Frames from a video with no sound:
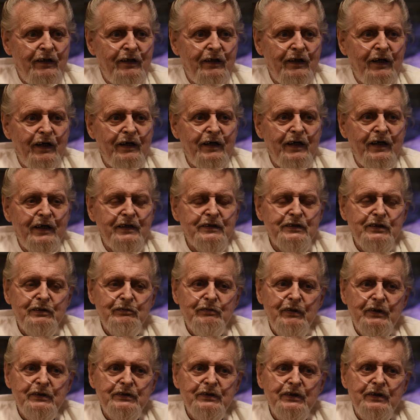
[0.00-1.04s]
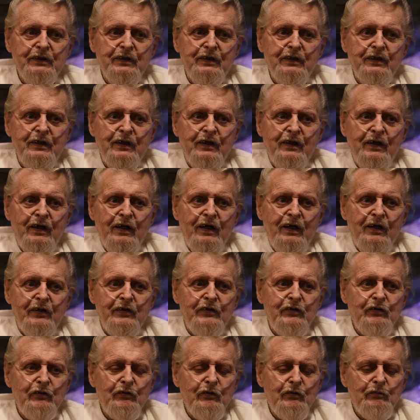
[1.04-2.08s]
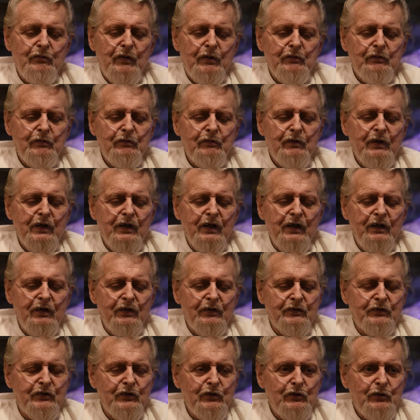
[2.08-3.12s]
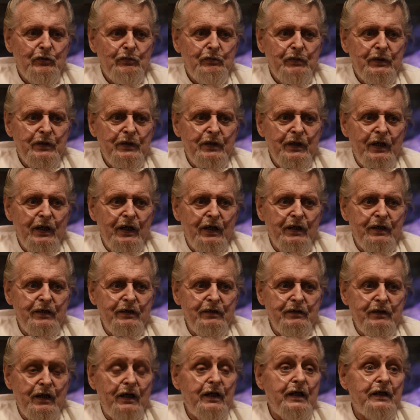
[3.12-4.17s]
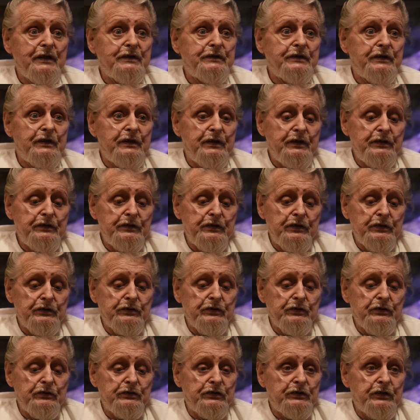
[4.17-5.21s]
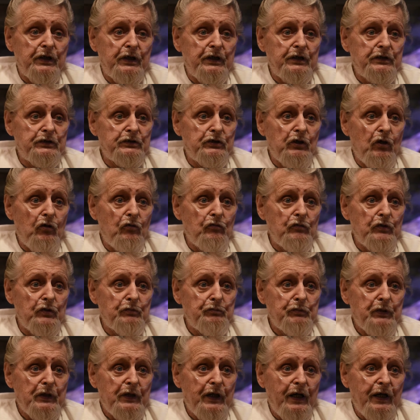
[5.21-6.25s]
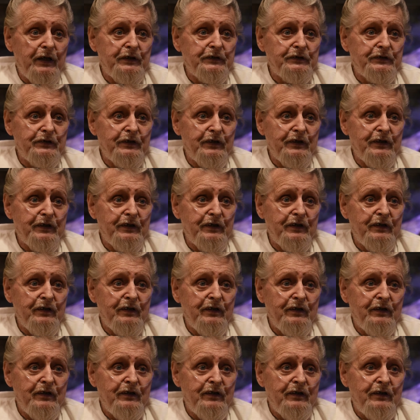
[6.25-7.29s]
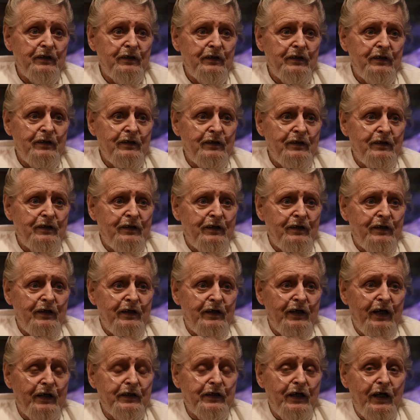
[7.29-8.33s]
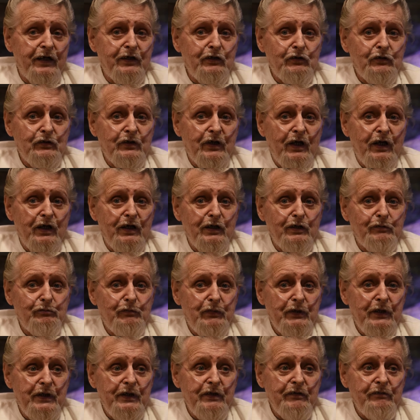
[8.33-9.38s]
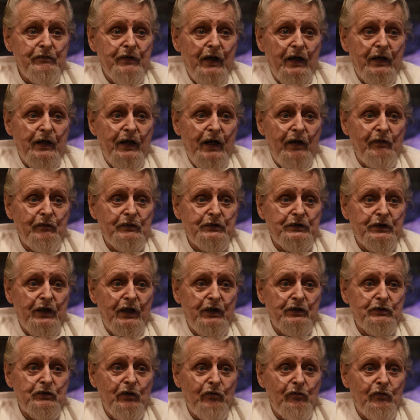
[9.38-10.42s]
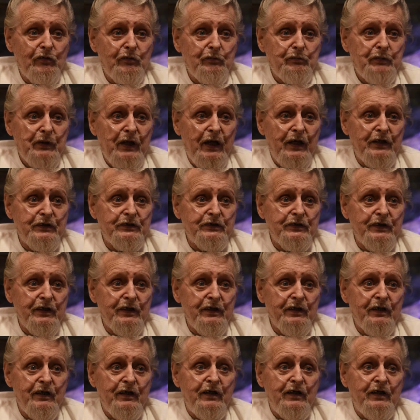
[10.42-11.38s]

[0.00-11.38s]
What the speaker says: And I asked him, I said, do you remember what color tube he had? Yeah, he said, he's just changed over to plastic. And I couldn't hardly believe that guy would change over to plastic.